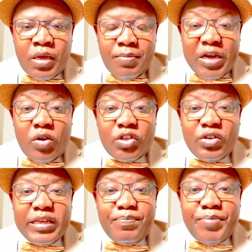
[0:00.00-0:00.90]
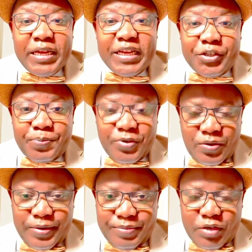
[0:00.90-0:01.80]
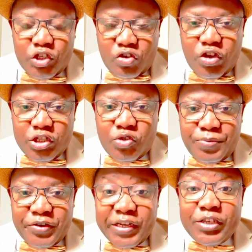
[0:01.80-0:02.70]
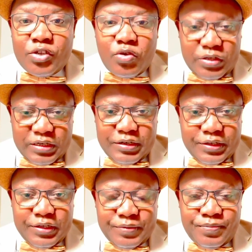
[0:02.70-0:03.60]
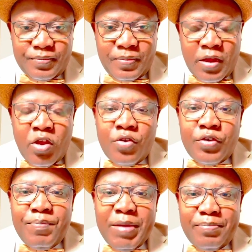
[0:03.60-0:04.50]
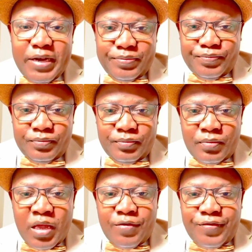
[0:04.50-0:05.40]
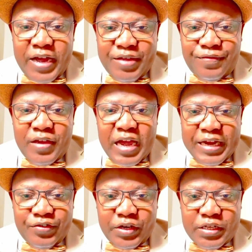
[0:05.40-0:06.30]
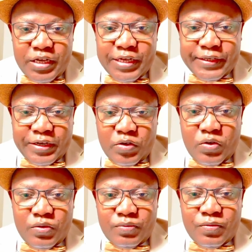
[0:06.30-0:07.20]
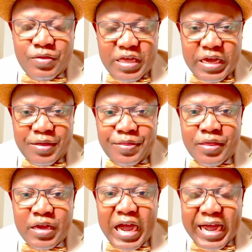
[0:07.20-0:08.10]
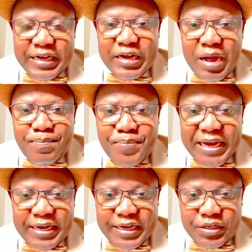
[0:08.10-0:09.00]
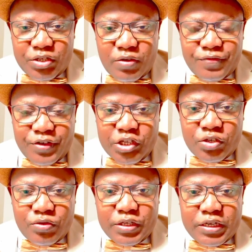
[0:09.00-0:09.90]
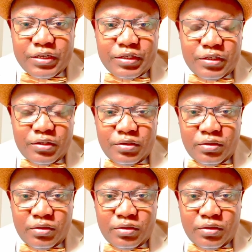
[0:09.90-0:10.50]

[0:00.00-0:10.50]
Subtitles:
But also the biggest problem is going to be resources. Remember, 500 years ago, the earth had abundance of resources.